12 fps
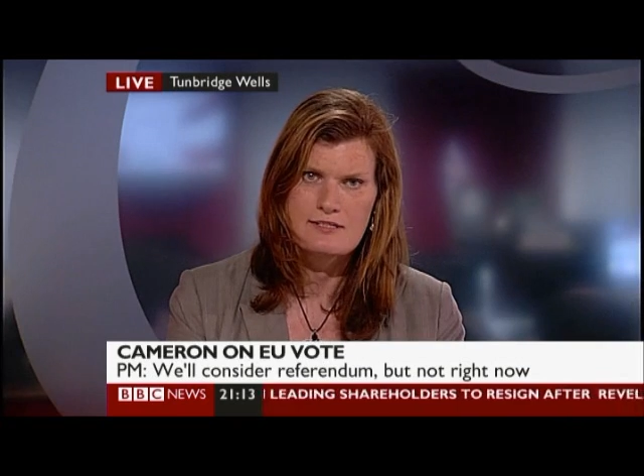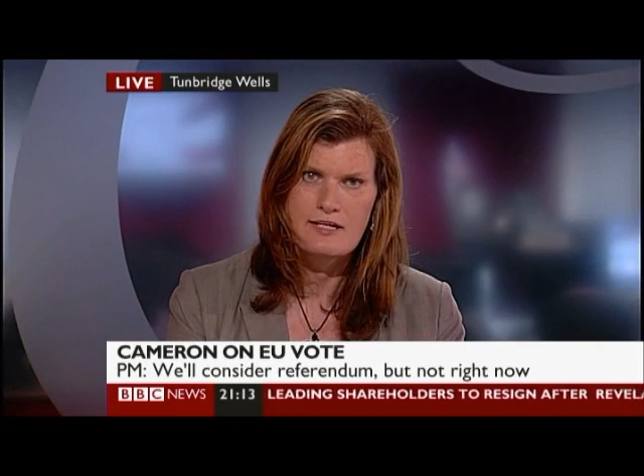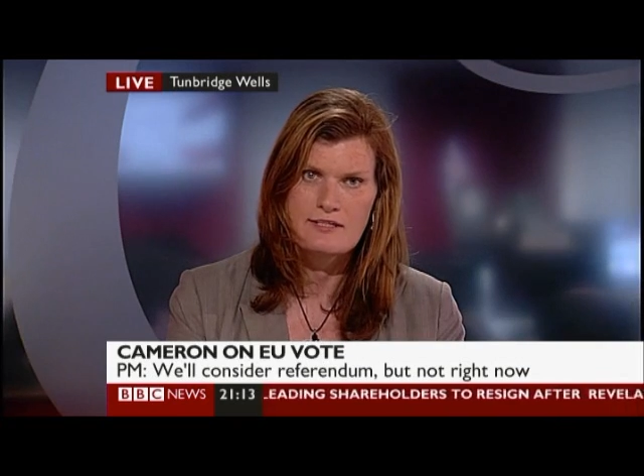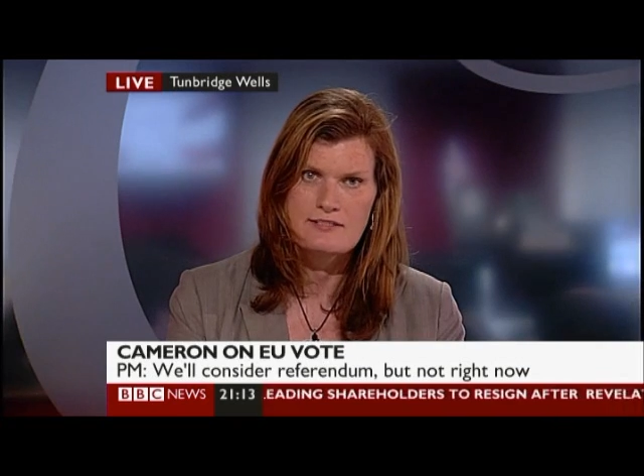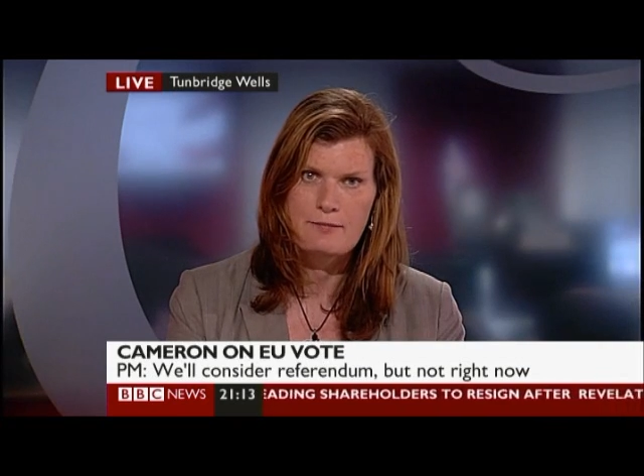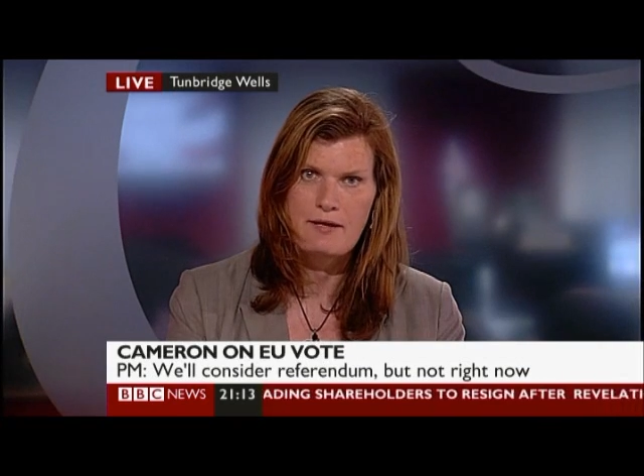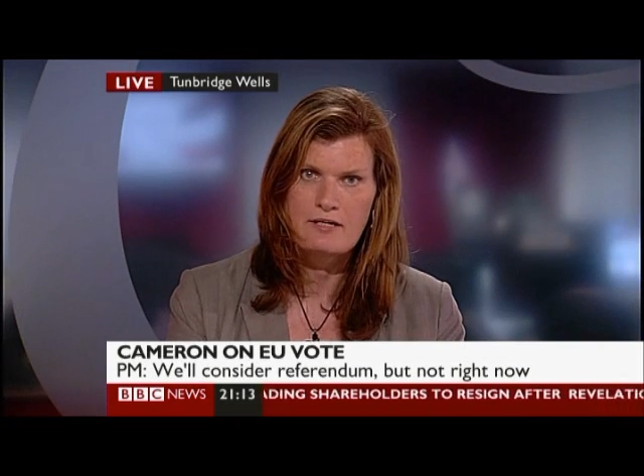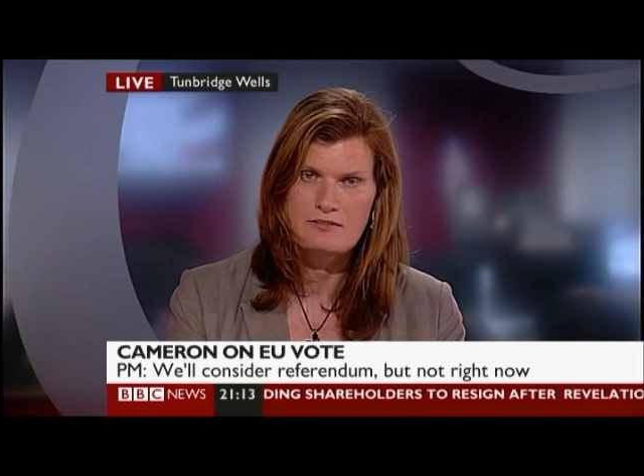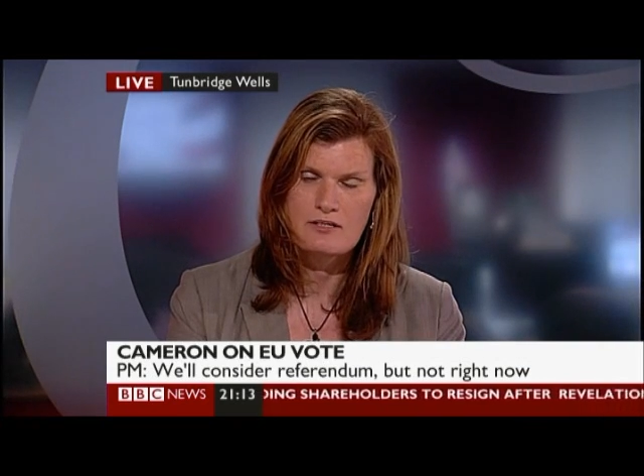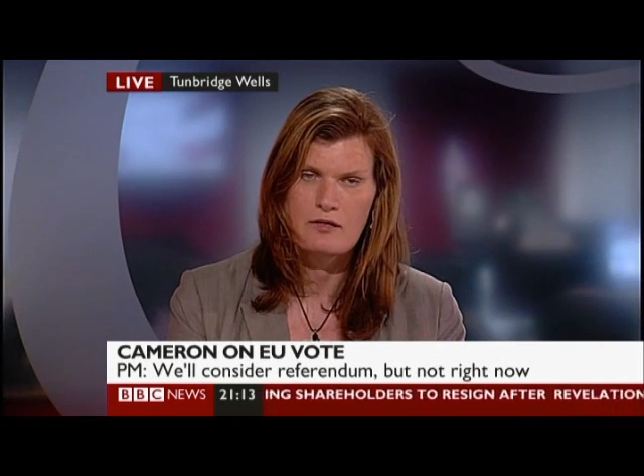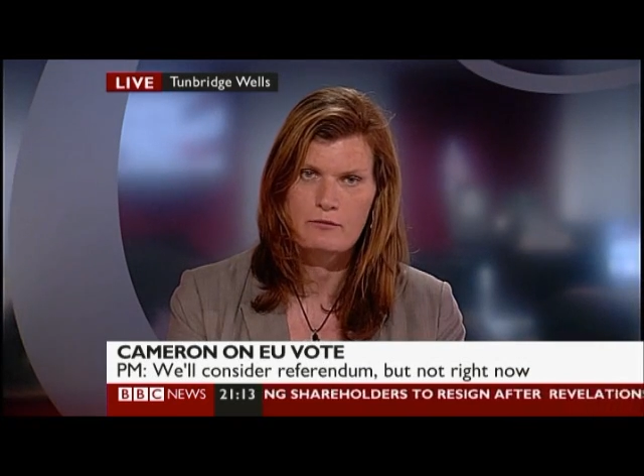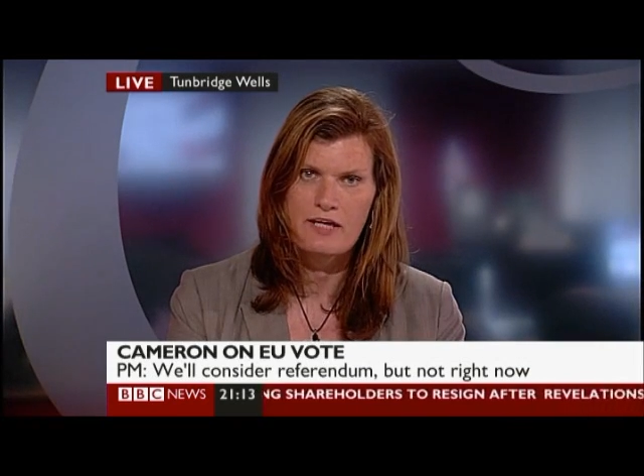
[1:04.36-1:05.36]
are saying it's about
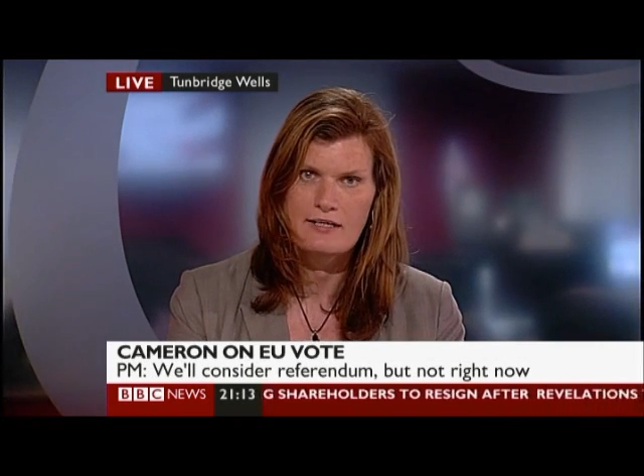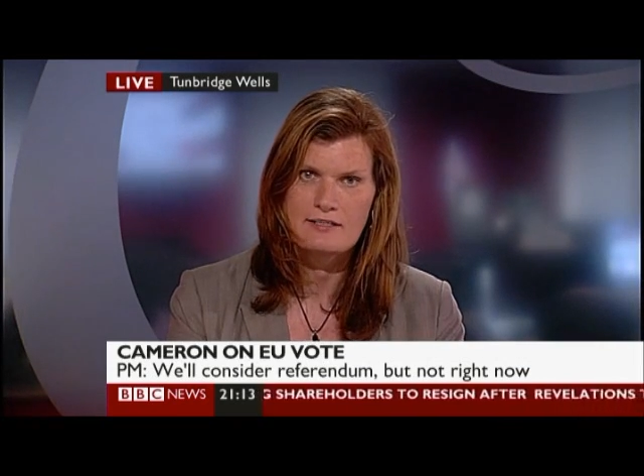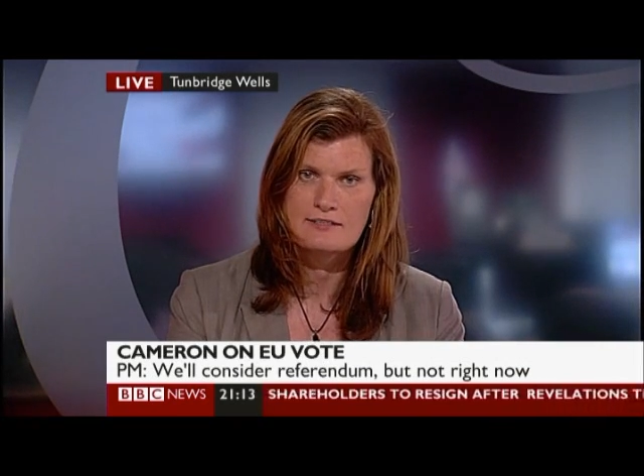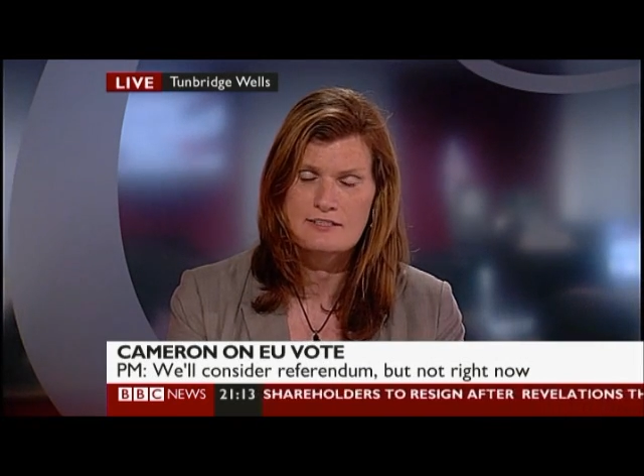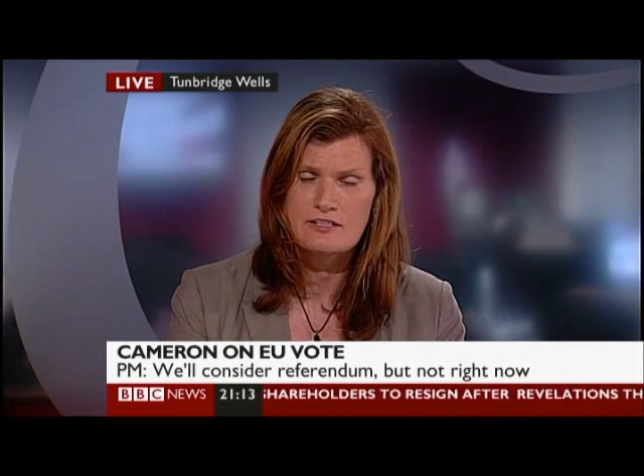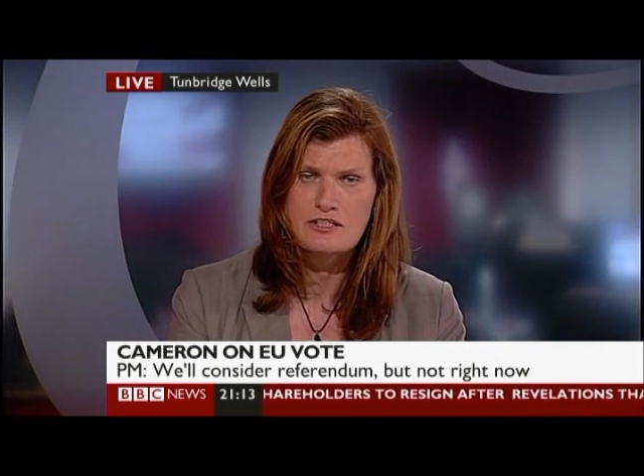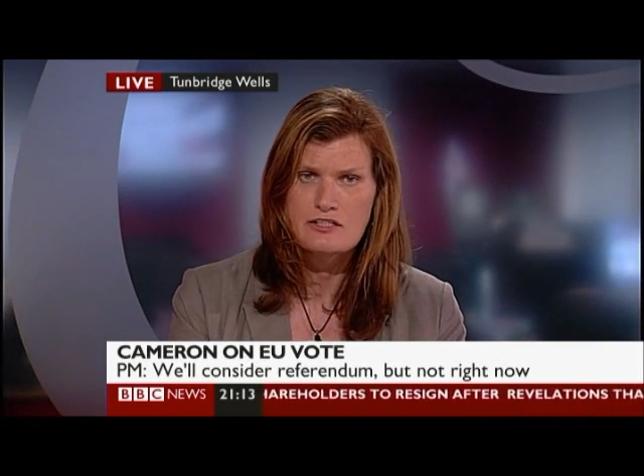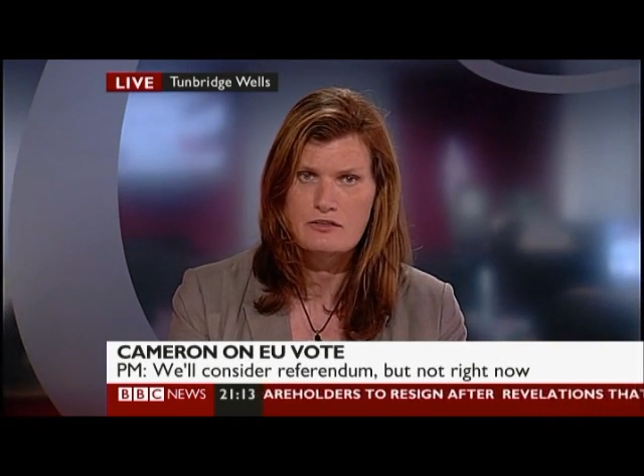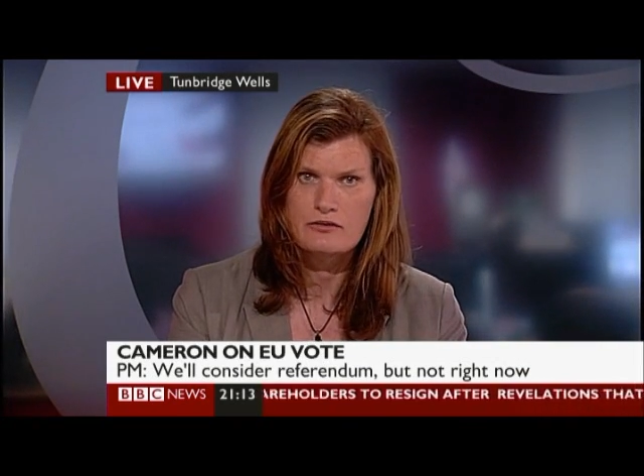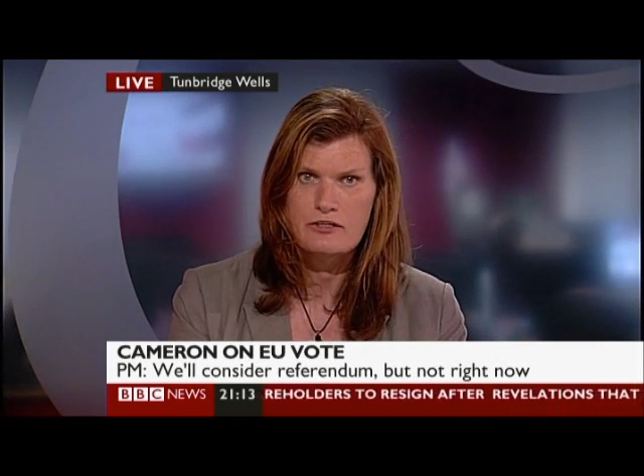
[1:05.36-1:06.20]
time we had a decision